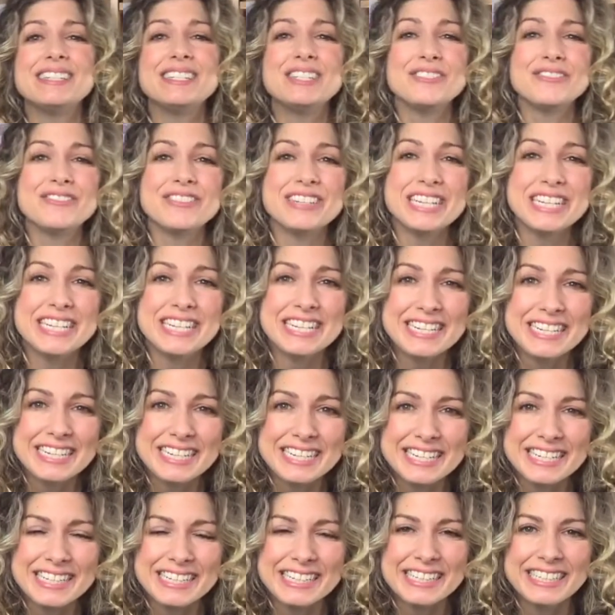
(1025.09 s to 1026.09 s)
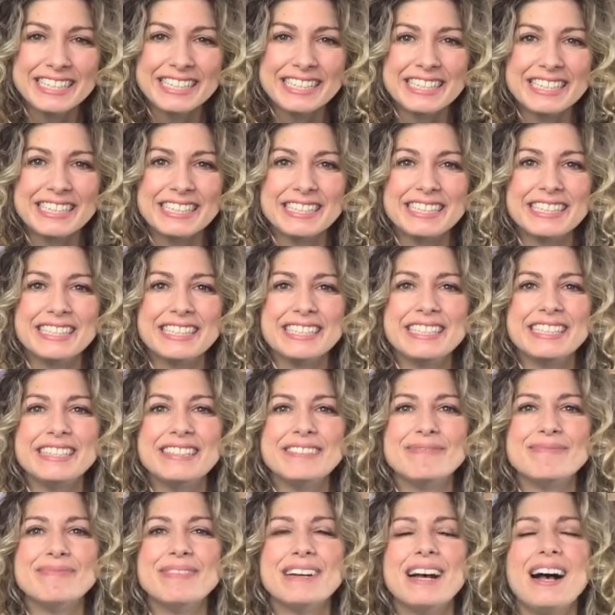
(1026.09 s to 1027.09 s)

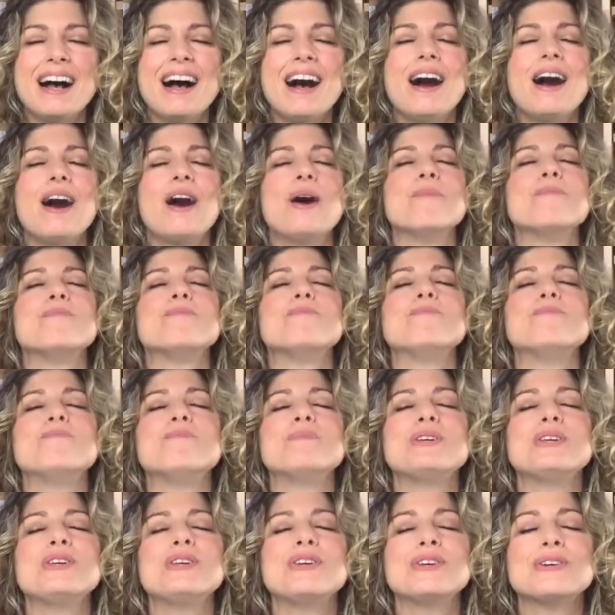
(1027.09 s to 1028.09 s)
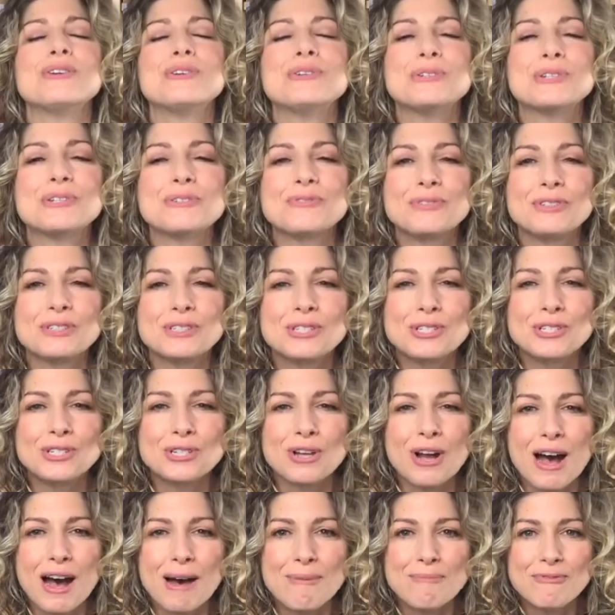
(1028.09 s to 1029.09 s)
dream. Beautiful
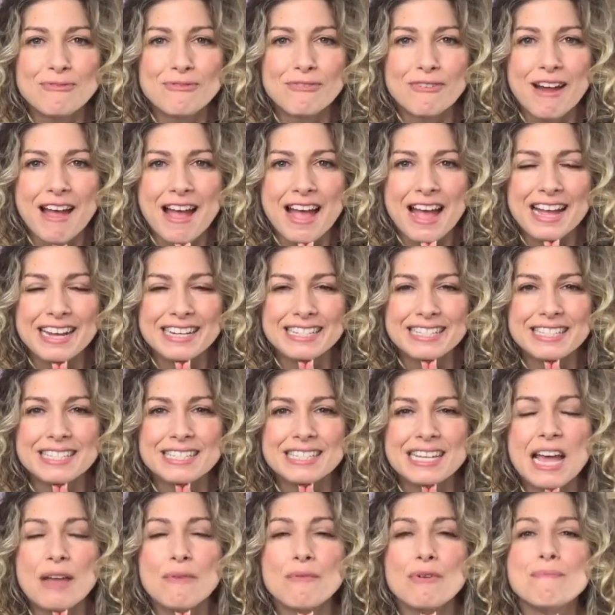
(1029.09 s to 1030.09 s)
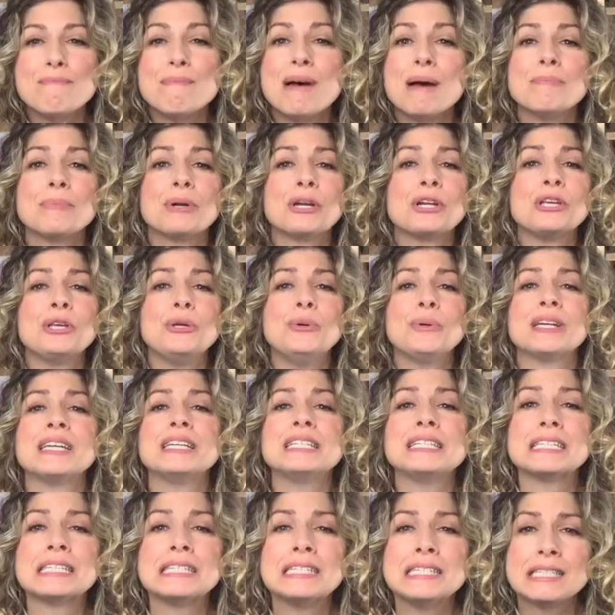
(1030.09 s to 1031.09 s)
job, friends. And remember, you
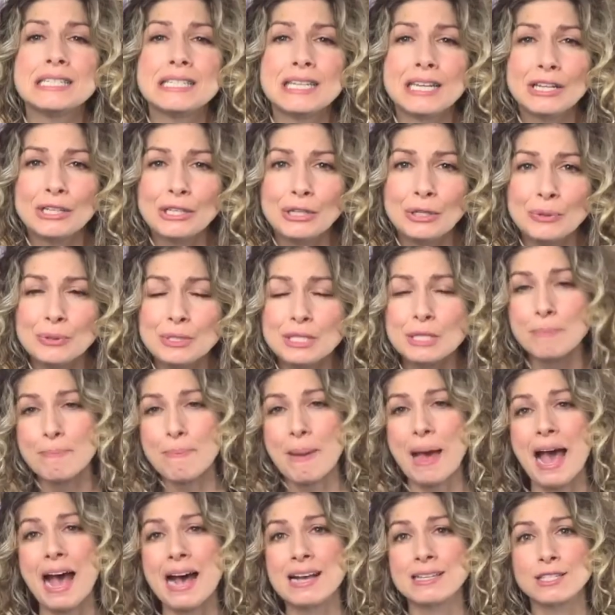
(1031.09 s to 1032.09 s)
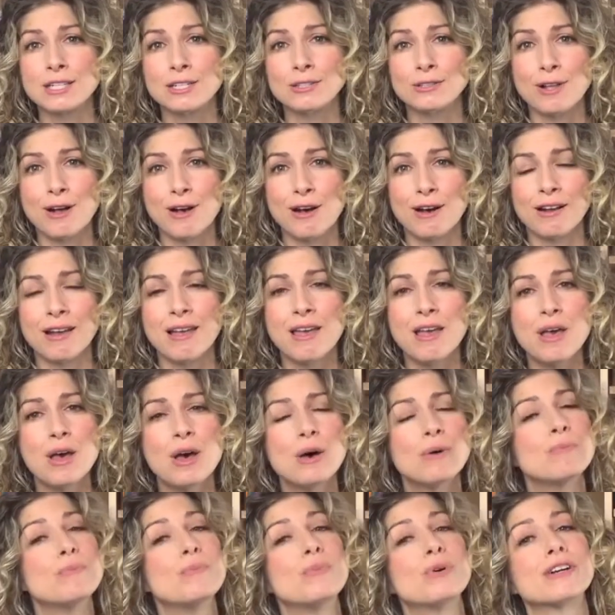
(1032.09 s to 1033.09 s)
can continue to pass along
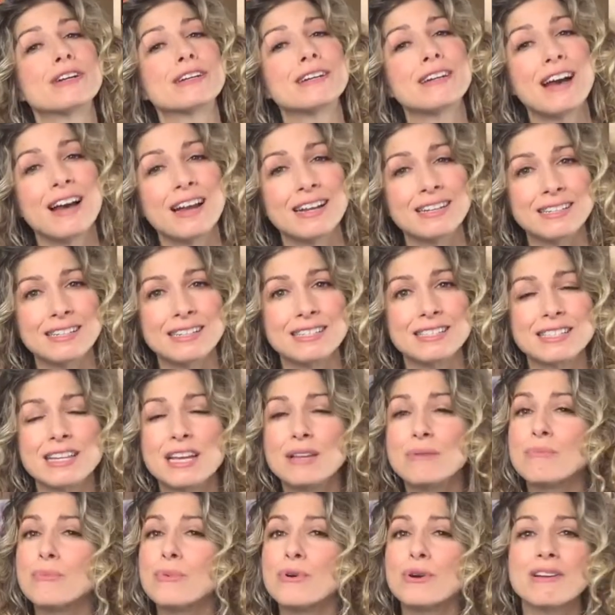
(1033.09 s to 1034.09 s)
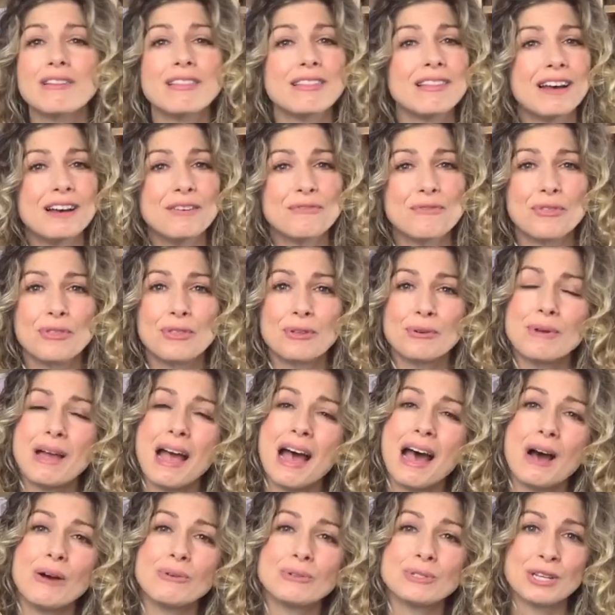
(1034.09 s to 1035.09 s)
more kindness and more love
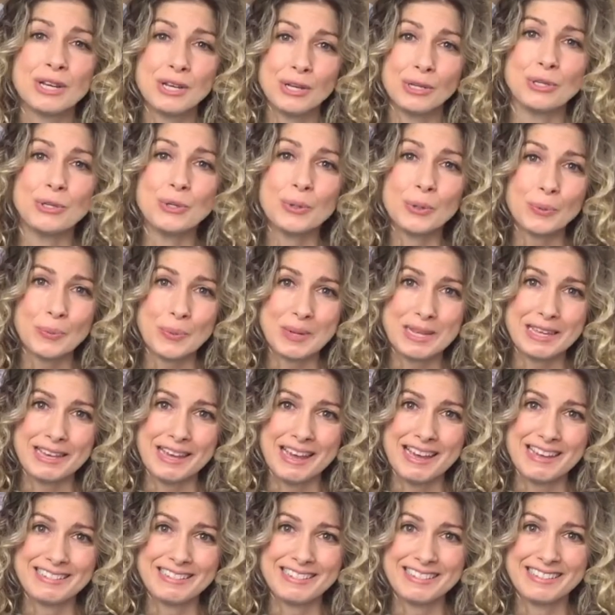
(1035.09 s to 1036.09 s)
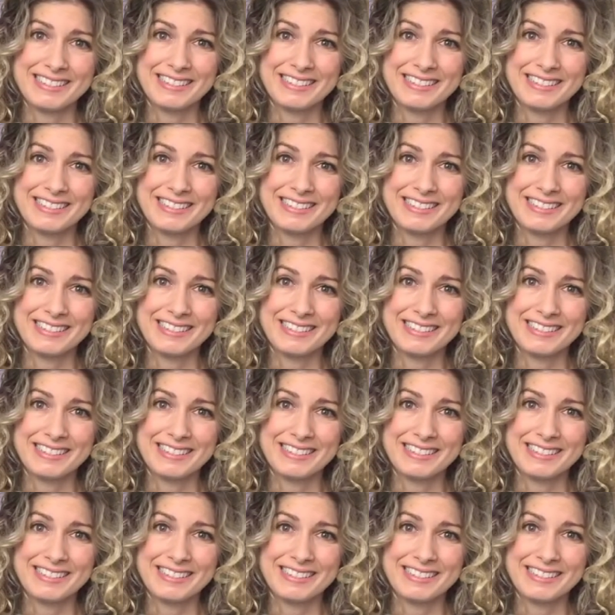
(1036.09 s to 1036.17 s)
throughout your weekend.